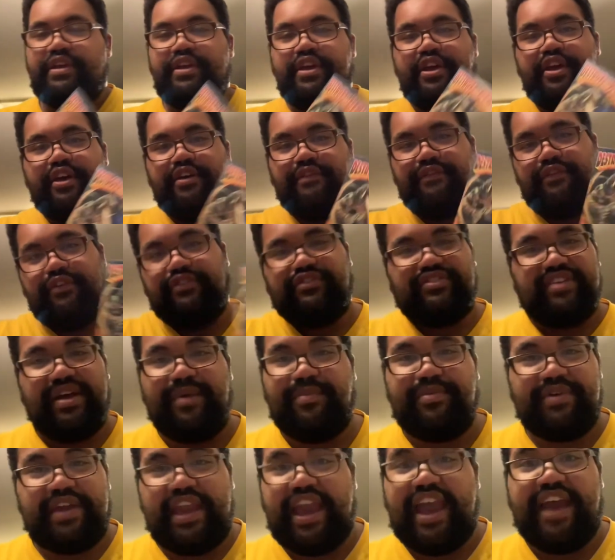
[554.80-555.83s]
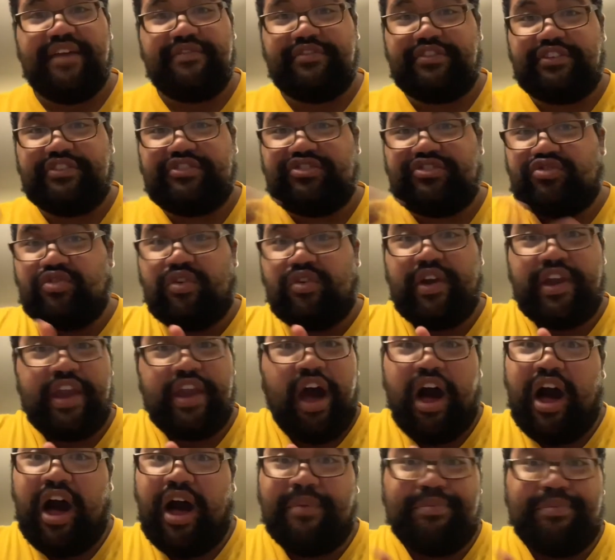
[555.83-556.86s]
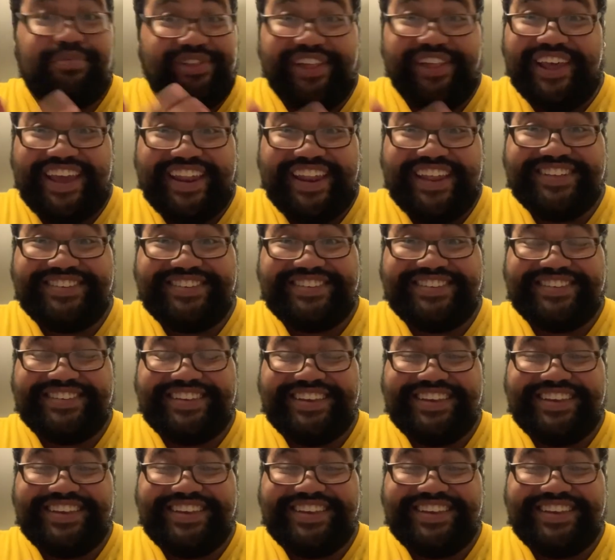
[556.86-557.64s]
First up, we have Destroy All Planets.